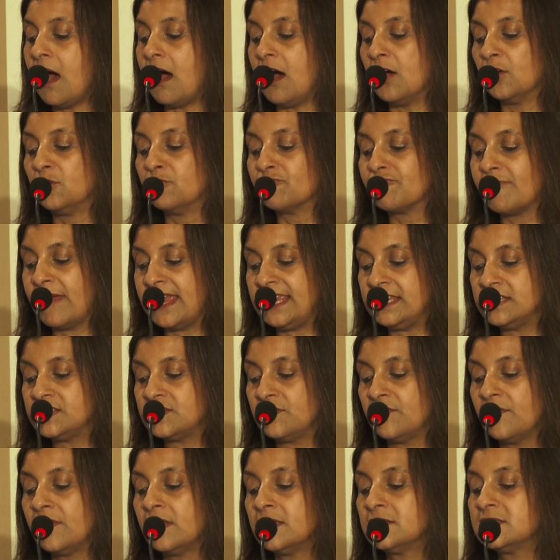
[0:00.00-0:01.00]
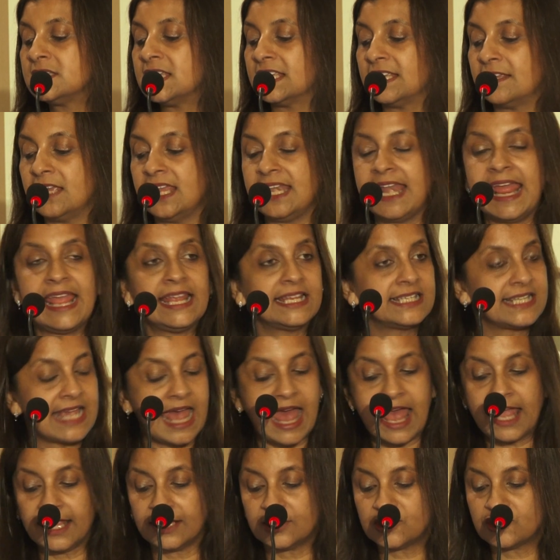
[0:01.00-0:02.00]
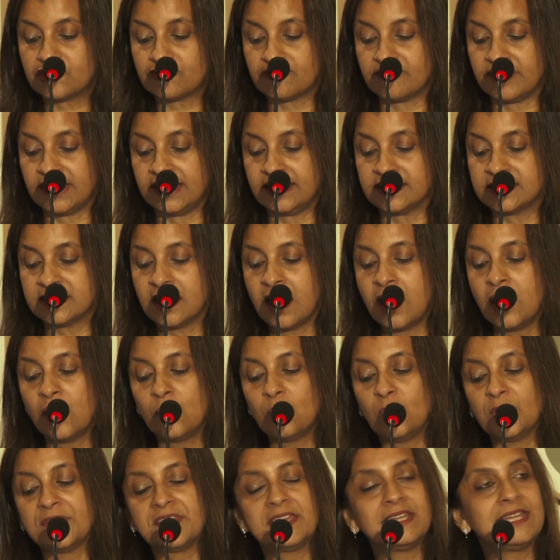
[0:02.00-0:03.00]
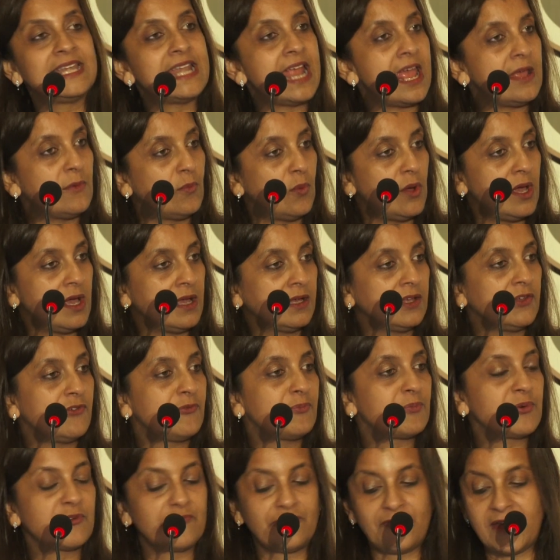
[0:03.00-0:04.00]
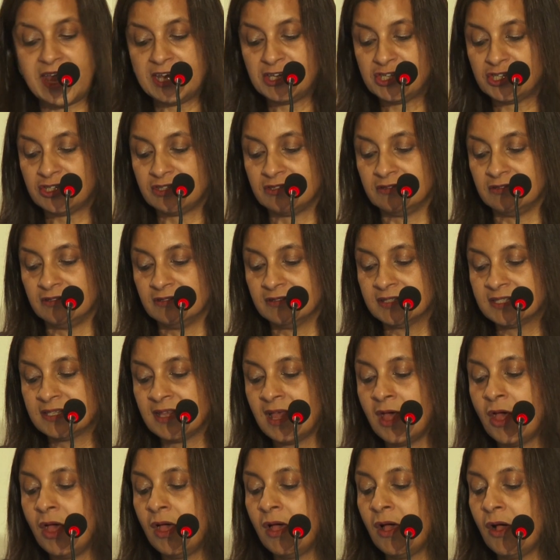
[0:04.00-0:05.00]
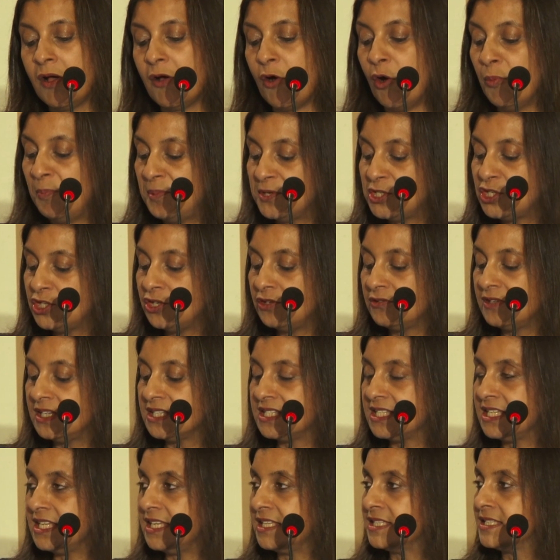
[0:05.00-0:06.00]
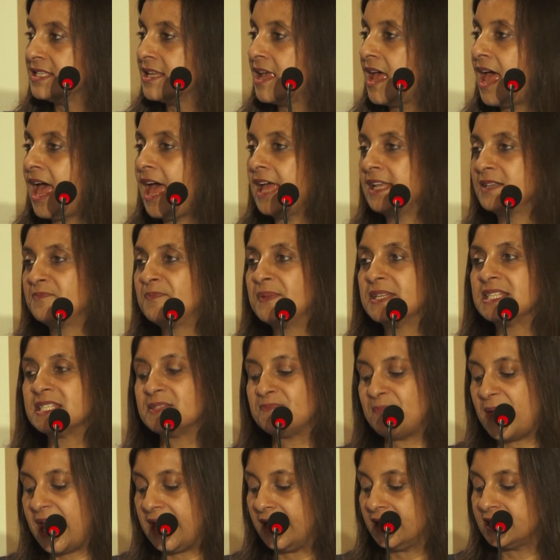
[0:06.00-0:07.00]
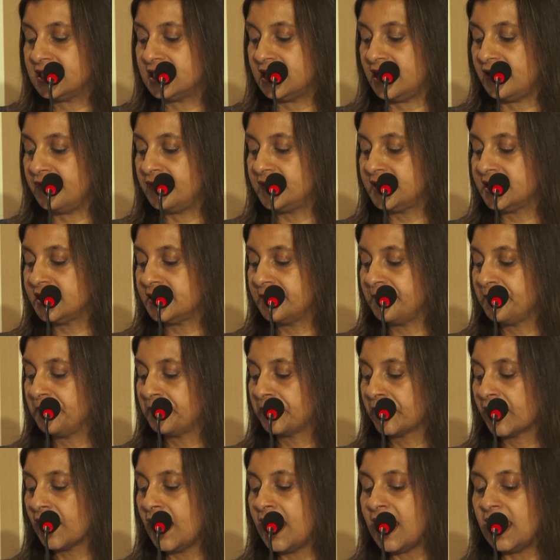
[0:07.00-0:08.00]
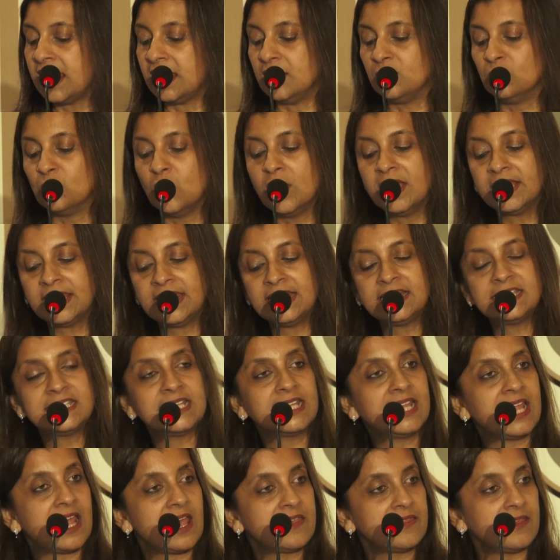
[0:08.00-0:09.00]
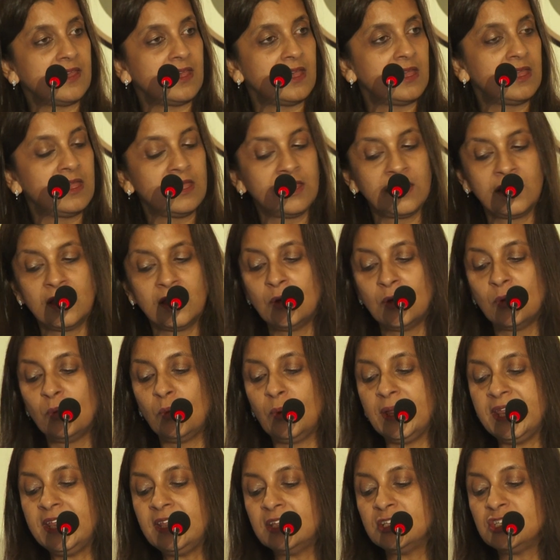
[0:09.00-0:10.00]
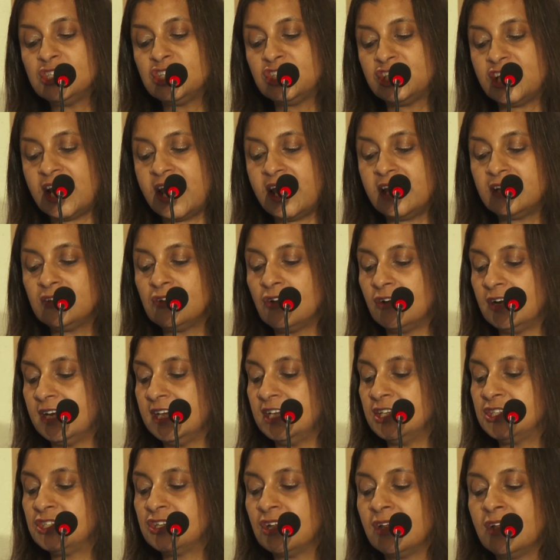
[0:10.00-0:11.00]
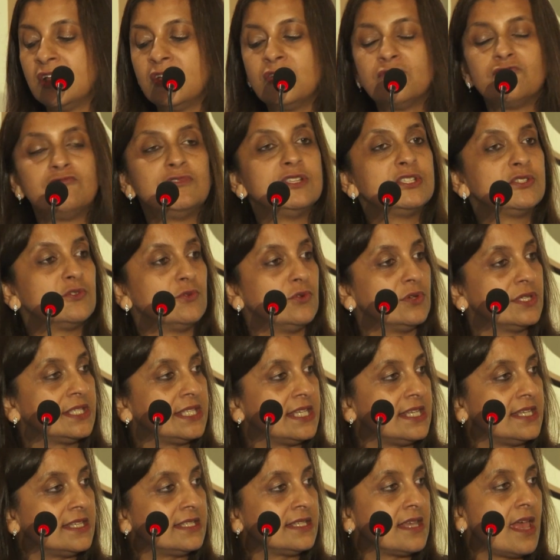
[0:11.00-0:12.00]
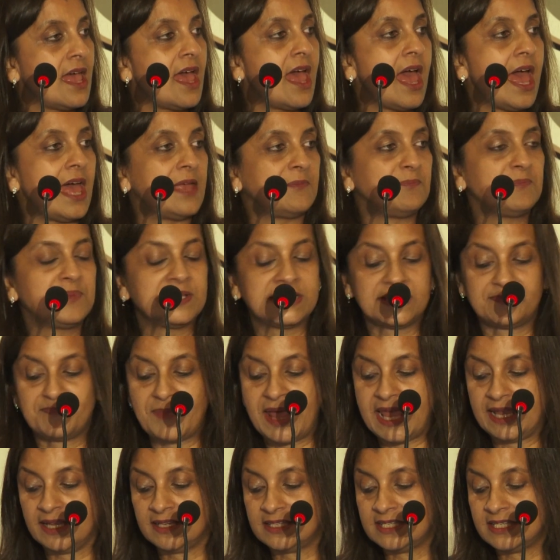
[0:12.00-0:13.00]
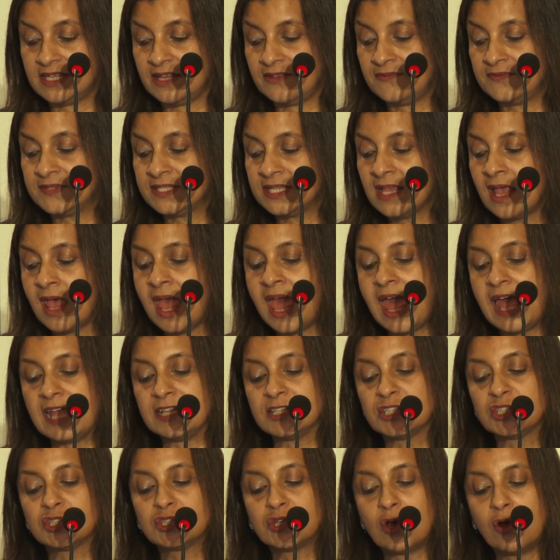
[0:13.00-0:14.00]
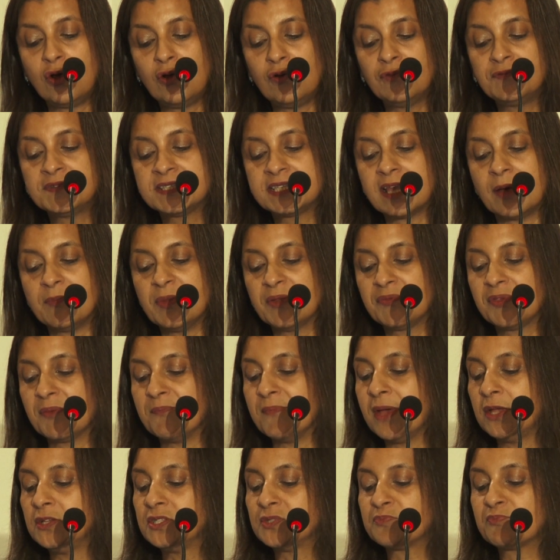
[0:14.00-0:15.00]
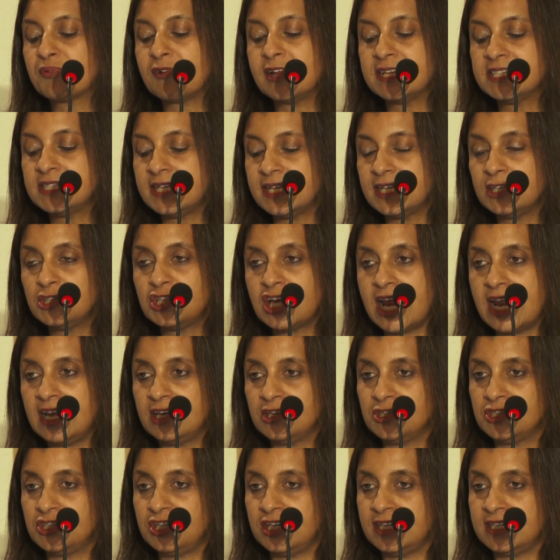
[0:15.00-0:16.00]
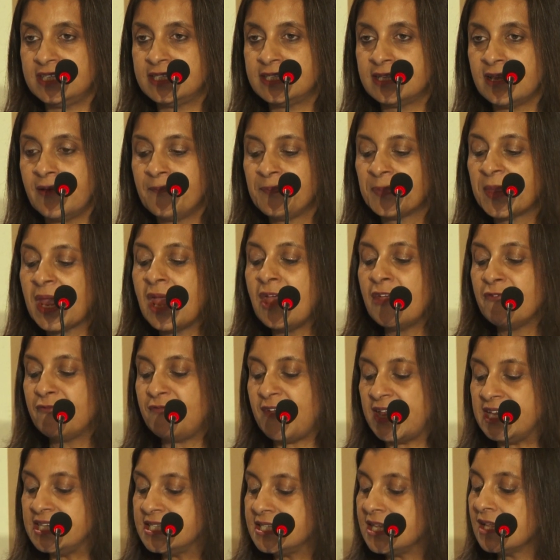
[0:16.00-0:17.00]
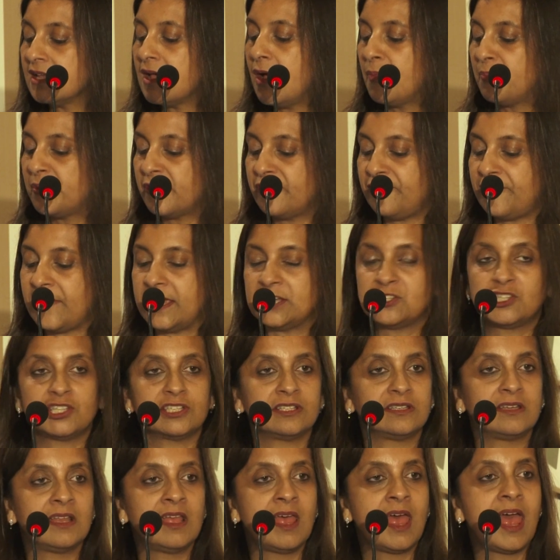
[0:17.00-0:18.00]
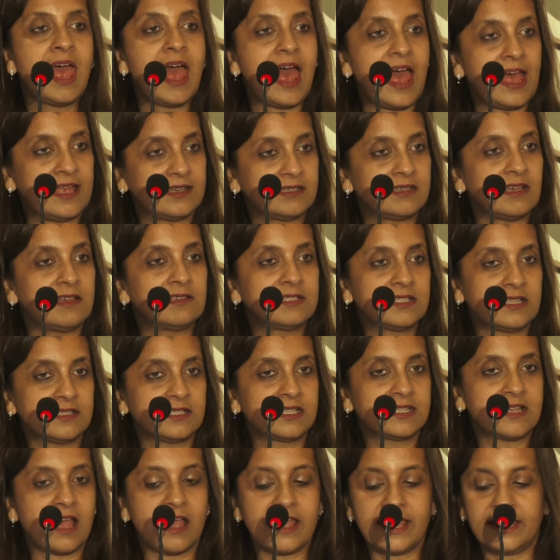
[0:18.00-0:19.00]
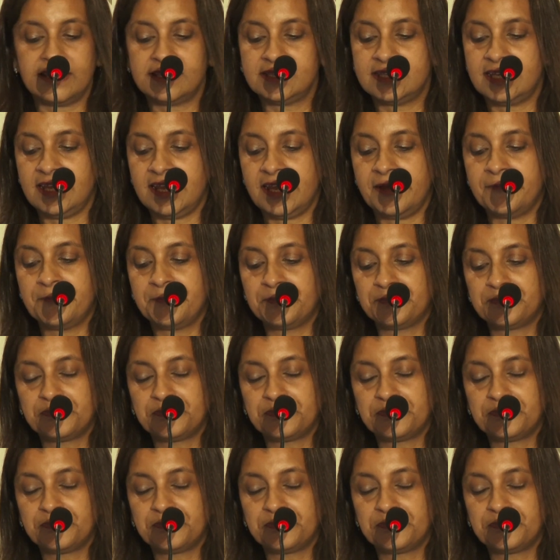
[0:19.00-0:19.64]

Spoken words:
are great to connect actuaries with a network of professionals, opportunities, and perspectives. In working together, we can share knowledge, resources, and perspectives, and solve some of the most pressing challenges facing our profession and our society.